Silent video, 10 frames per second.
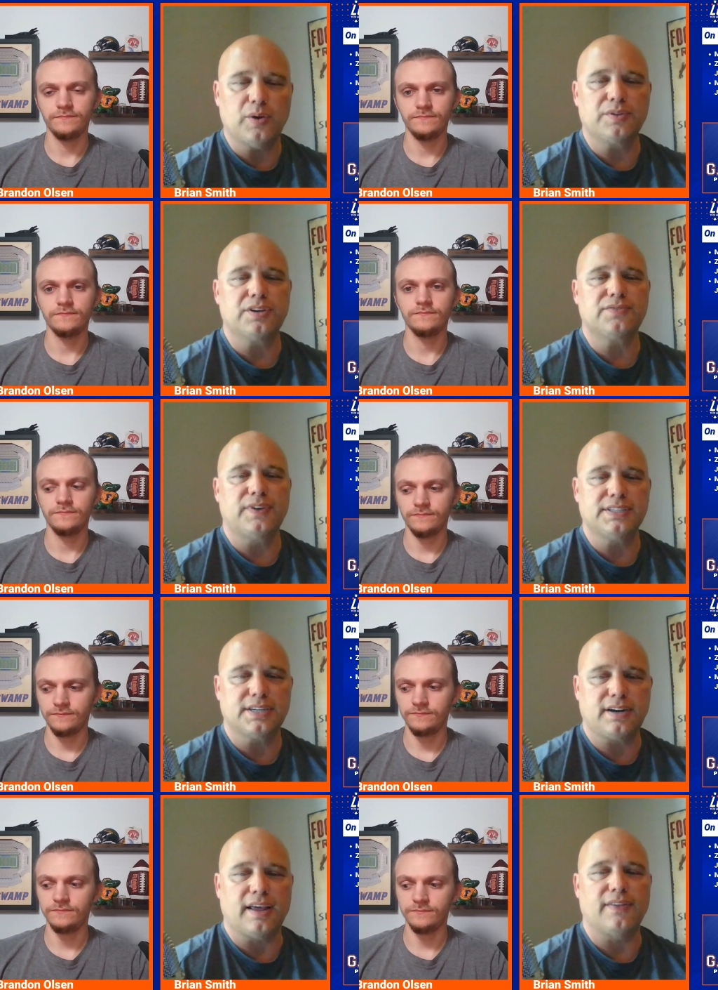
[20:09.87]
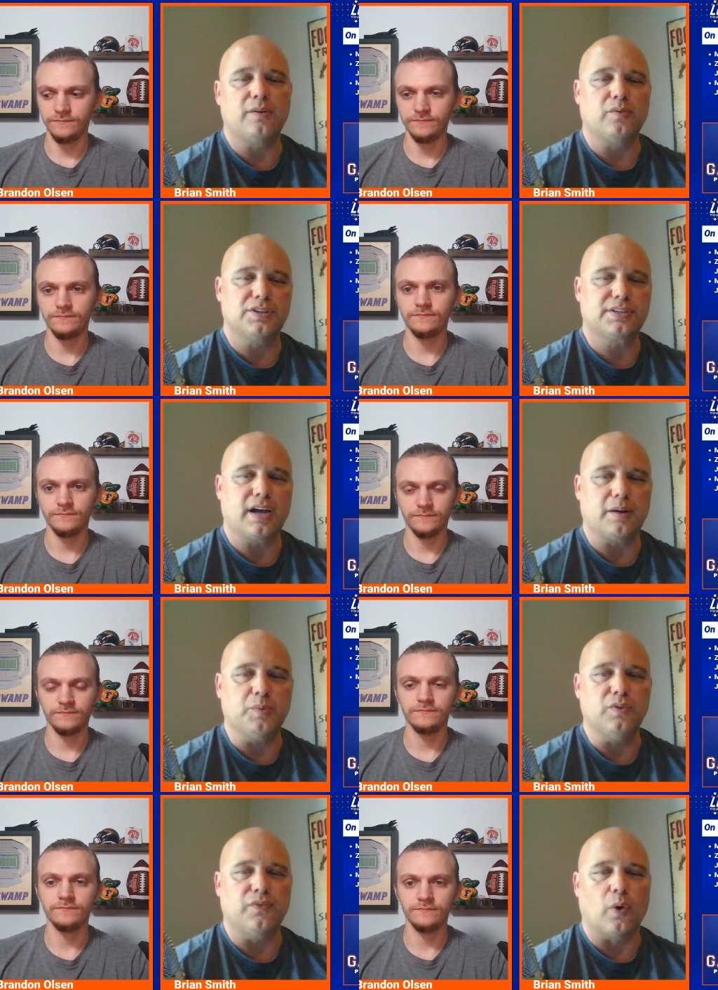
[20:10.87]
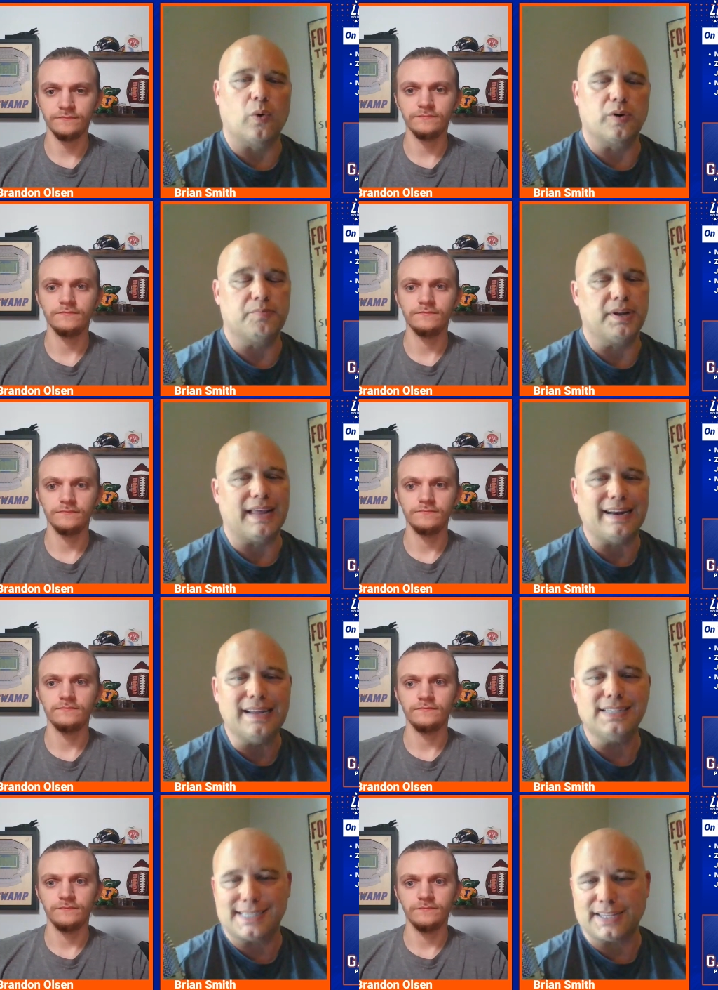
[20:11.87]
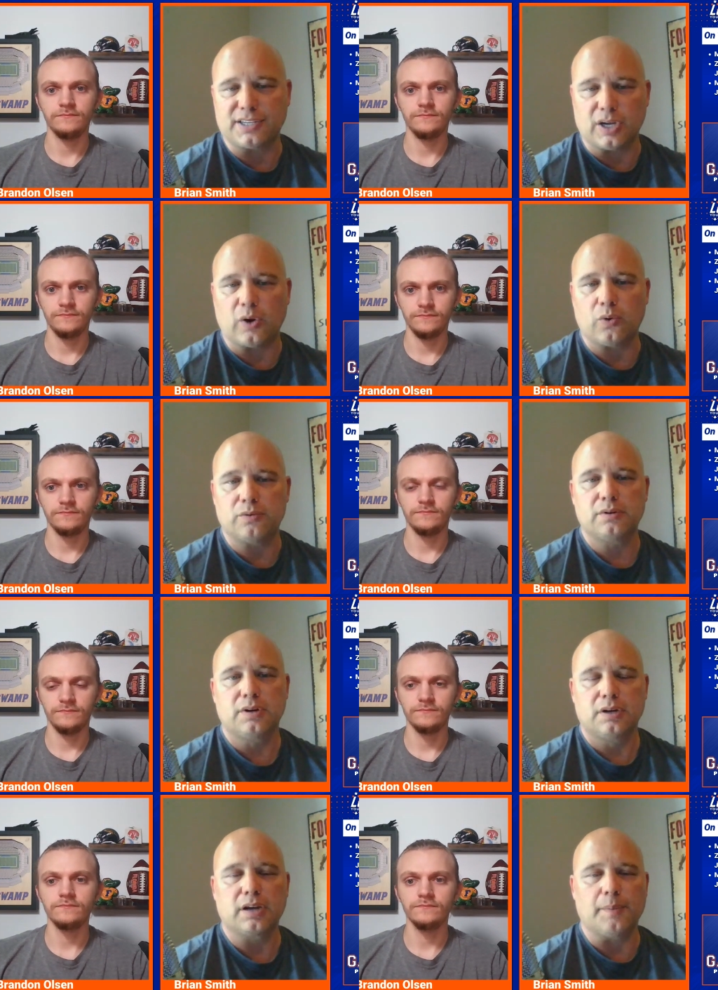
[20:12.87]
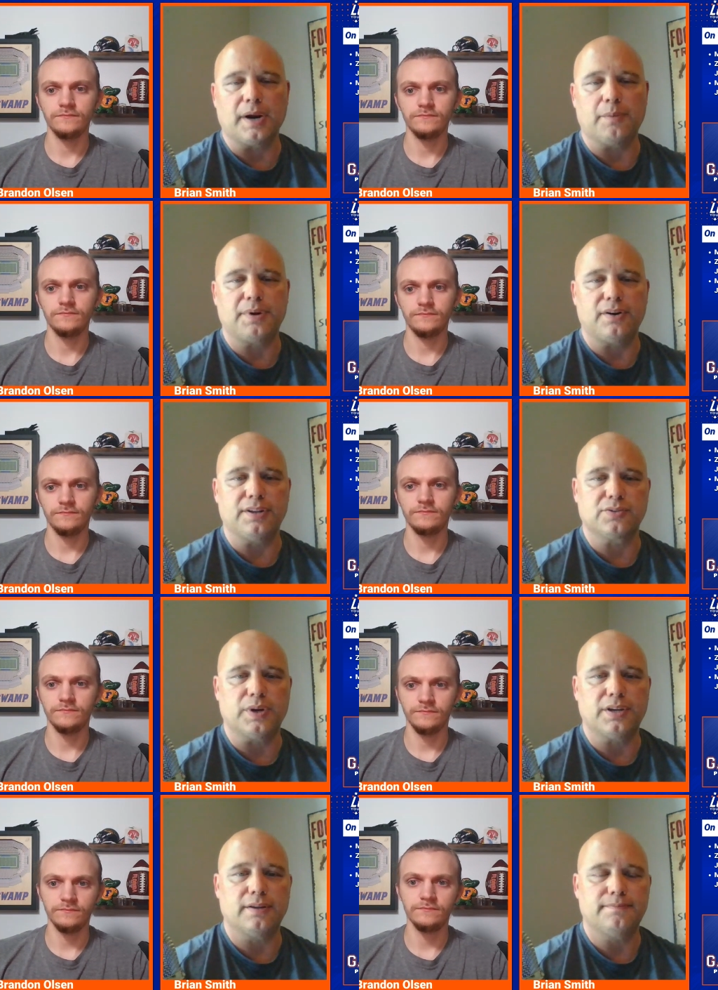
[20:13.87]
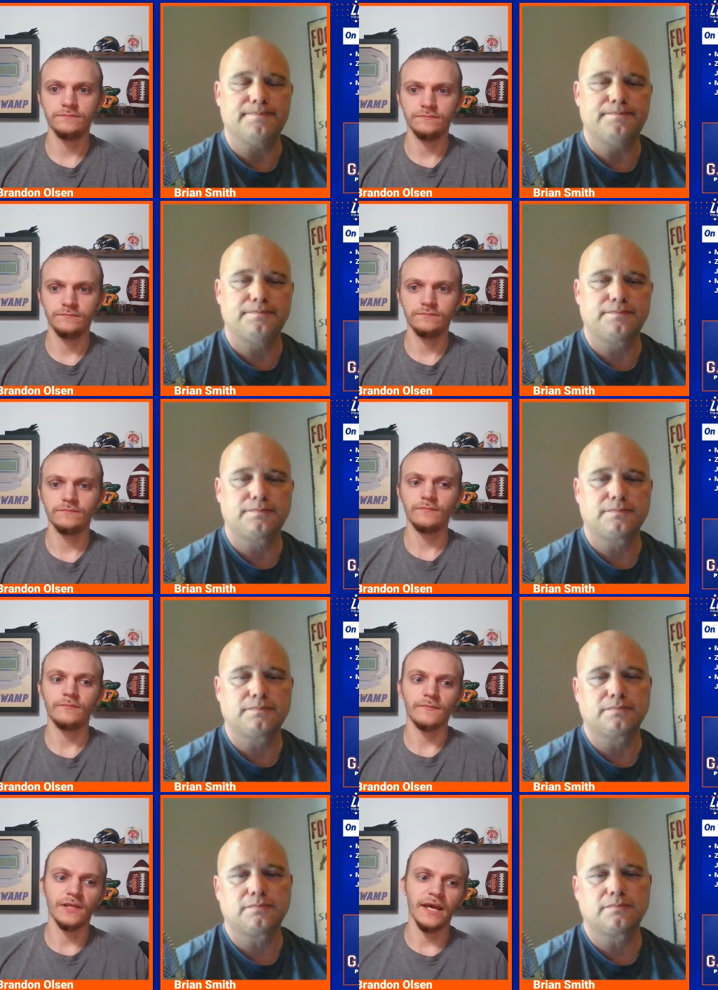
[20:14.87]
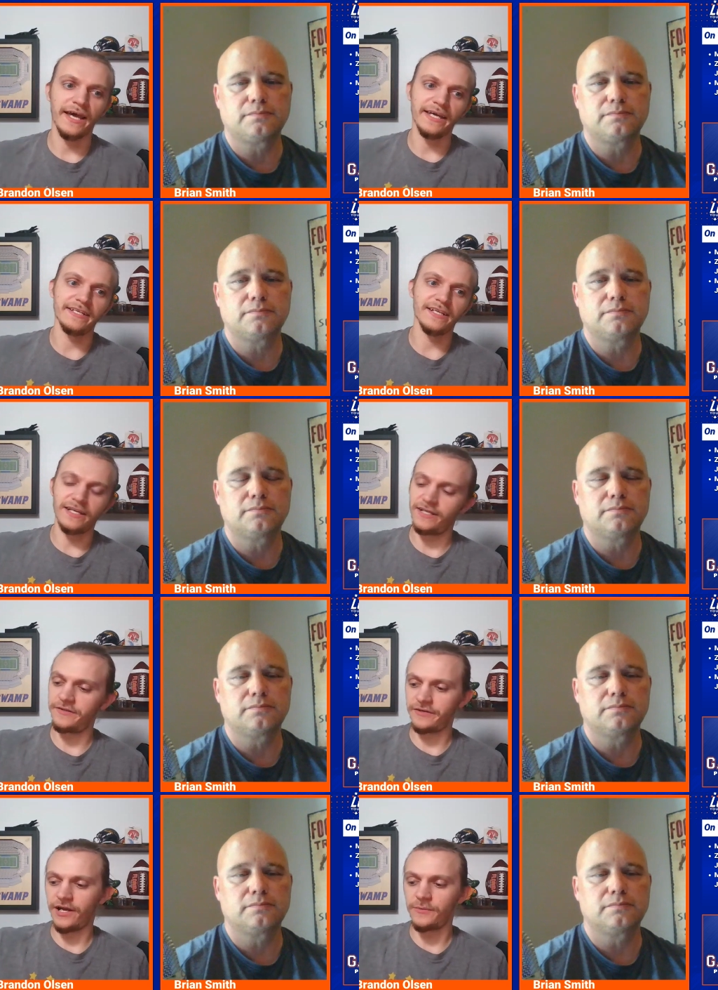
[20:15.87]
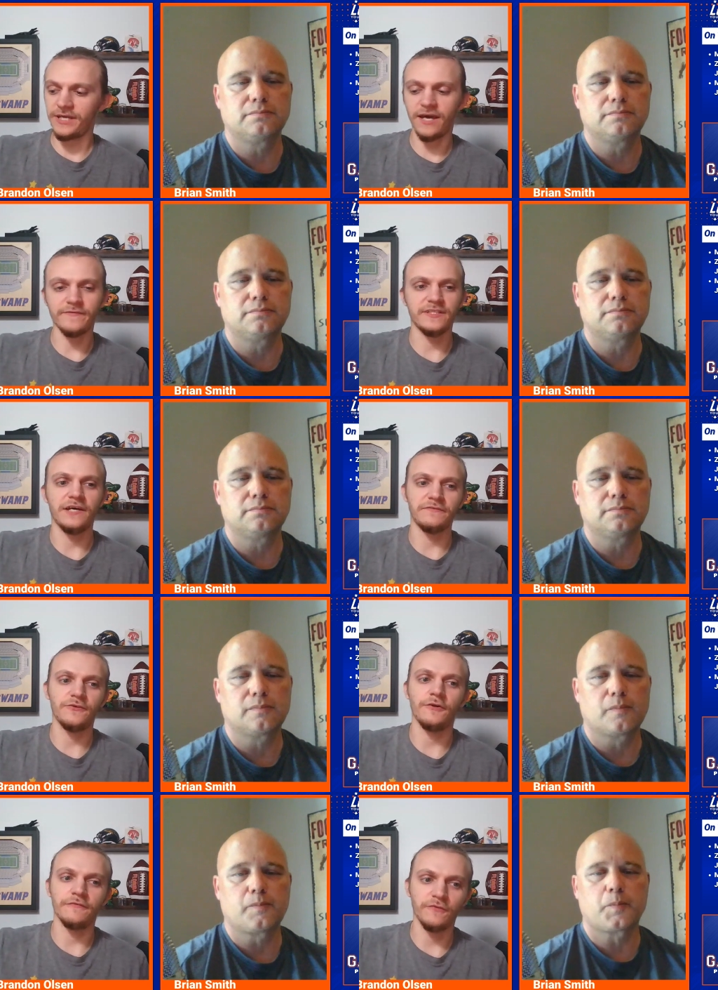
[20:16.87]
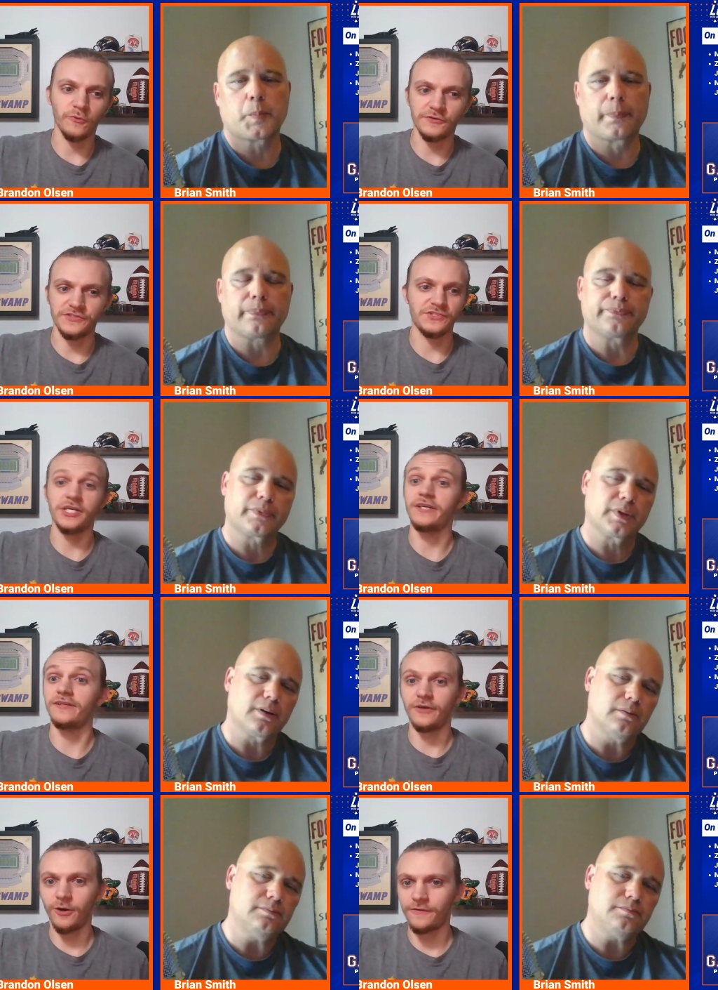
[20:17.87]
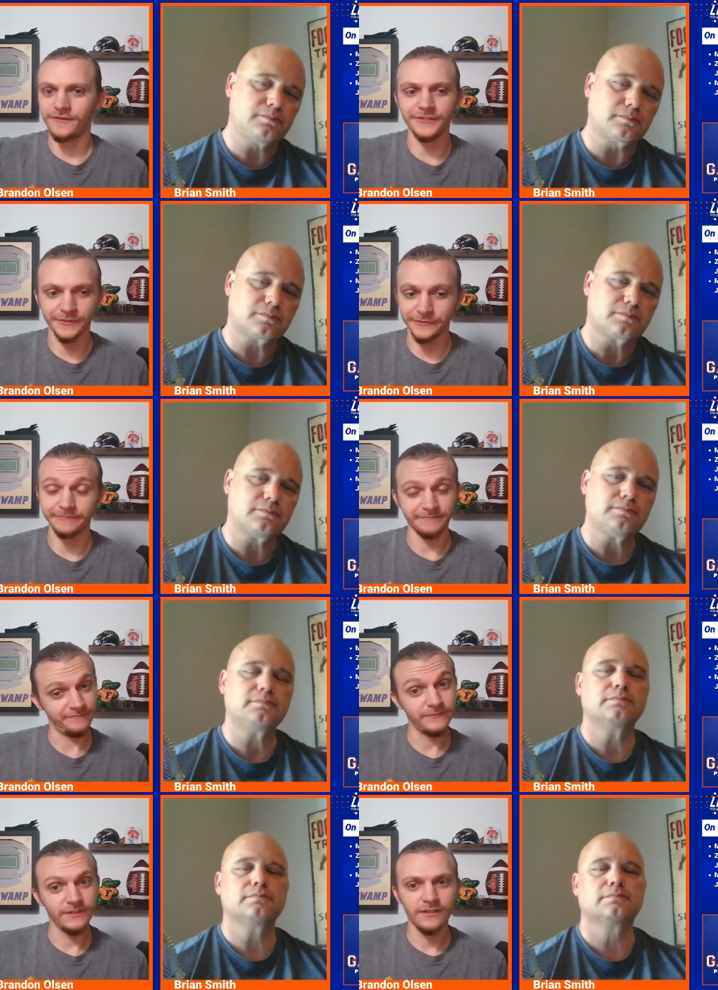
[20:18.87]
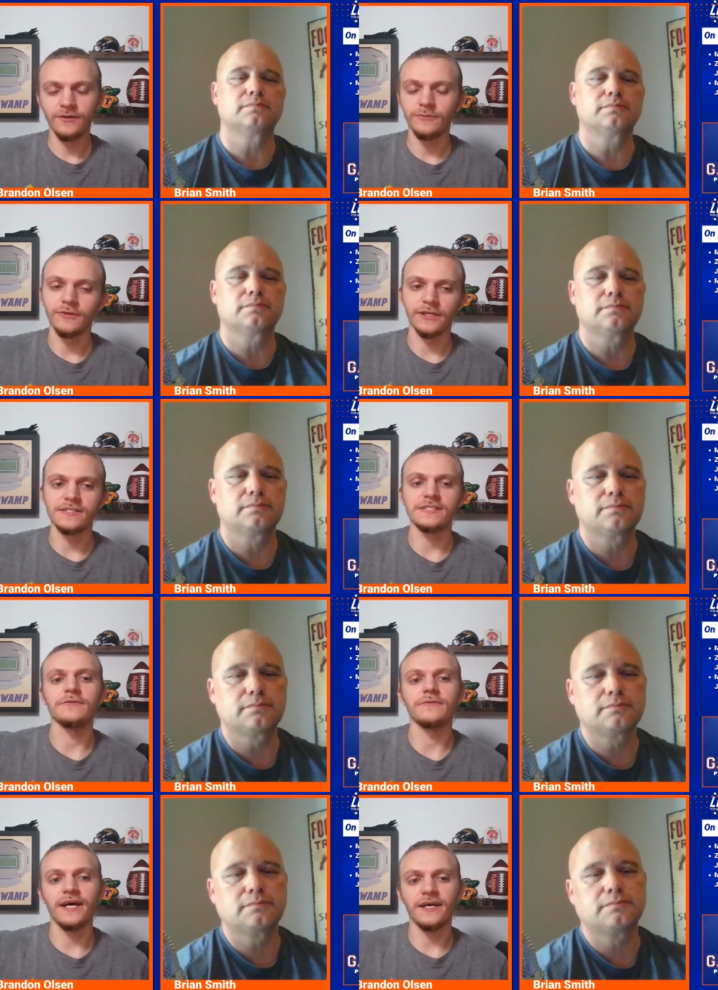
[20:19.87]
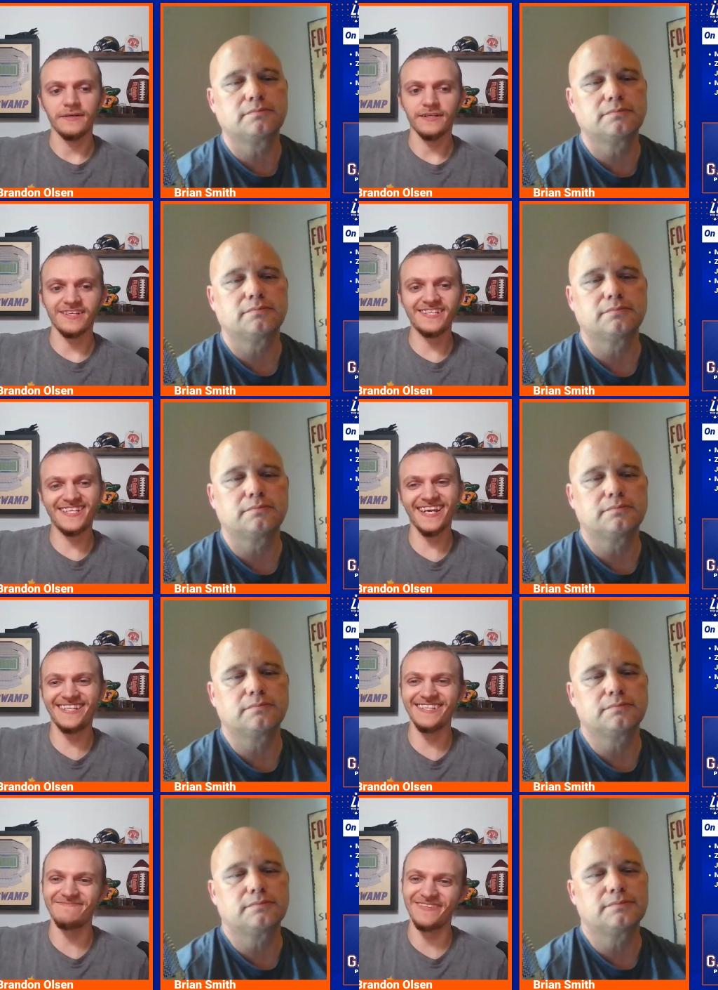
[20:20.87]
Speaker 1: with this visit and then let's kind of move forward. But they need to set the tone coming up here in this weekend.
Speaker 2: And another guy we have in that front four is Jaylen Harvey, who we'll get to that in a second.